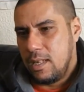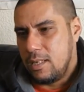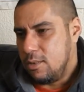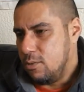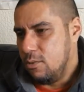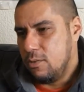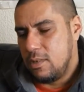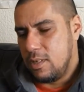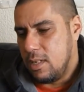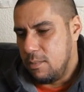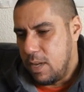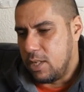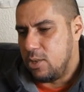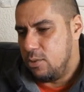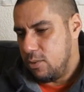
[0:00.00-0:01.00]
You're going to
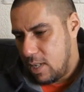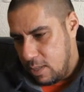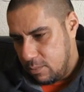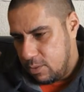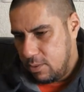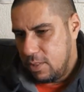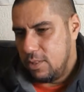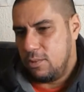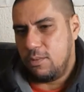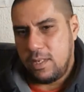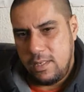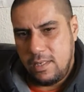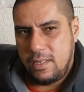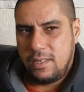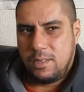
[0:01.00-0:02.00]
make sure I'm doing
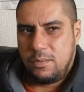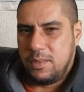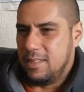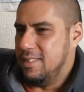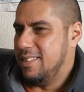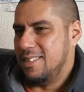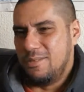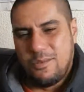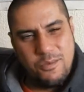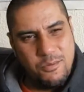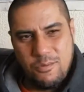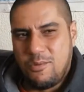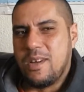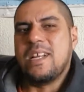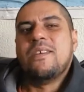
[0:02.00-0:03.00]
28 spins or
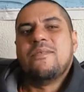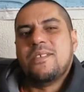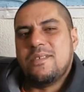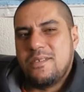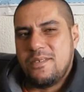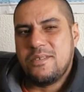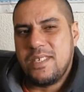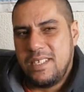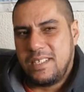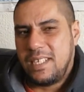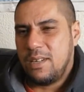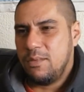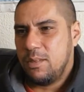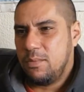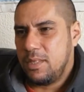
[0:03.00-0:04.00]
whatever. You
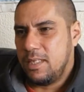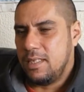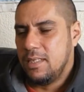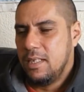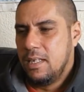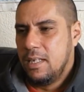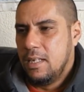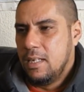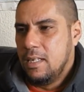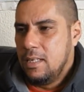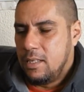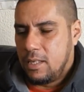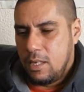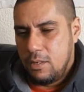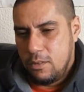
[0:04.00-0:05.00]
understand what I'm saying?
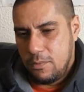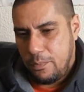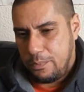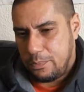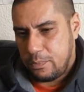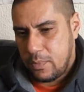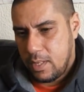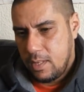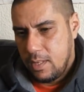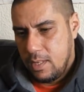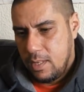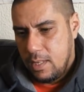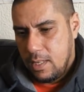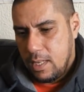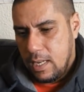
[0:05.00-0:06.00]
So,
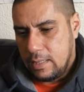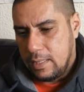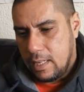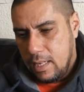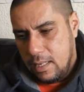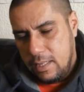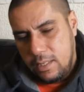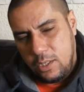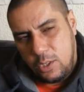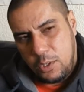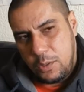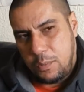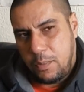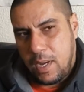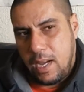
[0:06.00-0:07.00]
it really
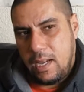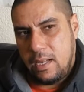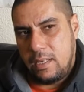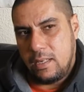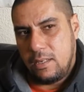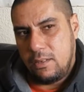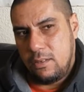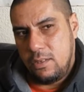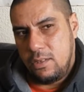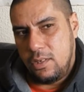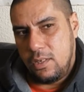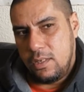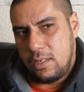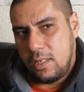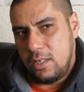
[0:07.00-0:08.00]
inspired a whole
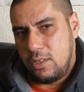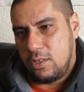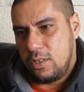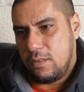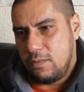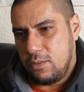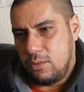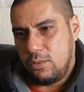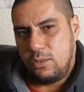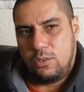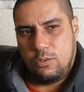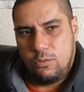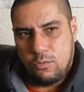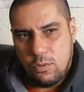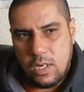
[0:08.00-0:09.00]
generation of youth
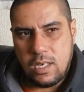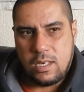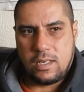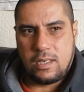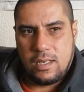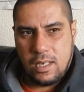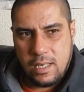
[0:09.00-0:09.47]
to work.